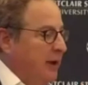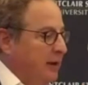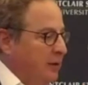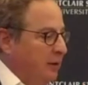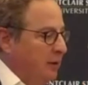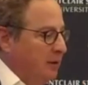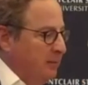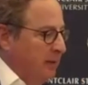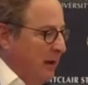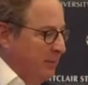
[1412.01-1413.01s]
at your
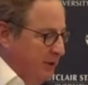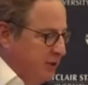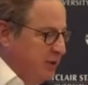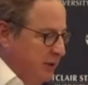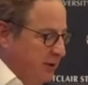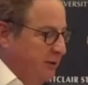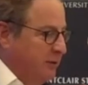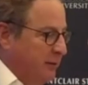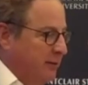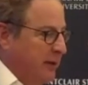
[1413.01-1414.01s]
competition, and you
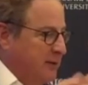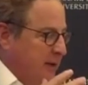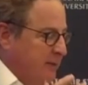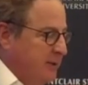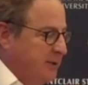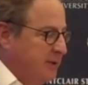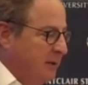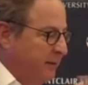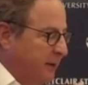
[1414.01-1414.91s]
do have lots of competition covering